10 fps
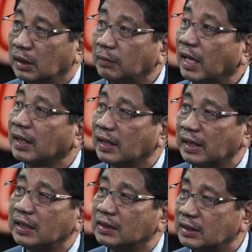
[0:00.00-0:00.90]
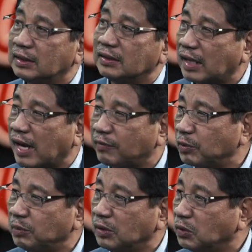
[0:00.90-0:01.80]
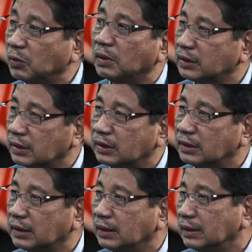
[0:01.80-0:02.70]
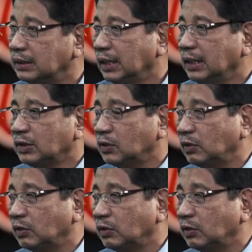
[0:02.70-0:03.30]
If they're Canadian citizen, they have to be dual, dual. citizen. Oh.